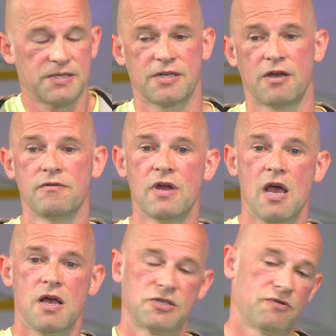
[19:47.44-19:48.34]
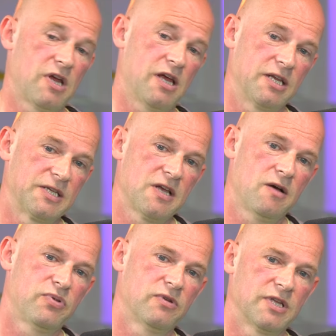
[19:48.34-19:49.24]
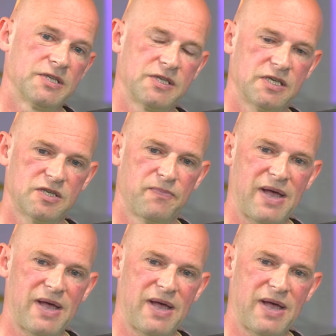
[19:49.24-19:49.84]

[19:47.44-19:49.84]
So an example is about.